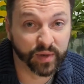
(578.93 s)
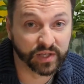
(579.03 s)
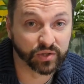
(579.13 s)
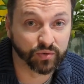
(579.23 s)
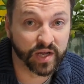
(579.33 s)

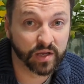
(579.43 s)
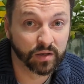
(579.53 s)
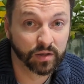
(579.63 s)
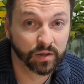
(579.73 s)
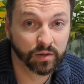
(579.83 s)
bestiary
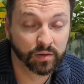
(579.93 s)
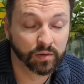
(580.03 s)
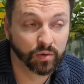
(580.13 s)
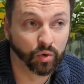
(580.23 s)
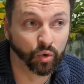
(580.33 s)

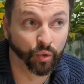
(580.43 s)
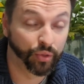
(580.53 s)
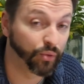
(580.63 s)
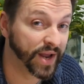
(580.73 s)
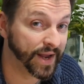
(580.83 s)
or
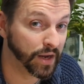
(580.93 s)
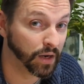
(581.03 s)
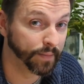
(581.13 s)
3.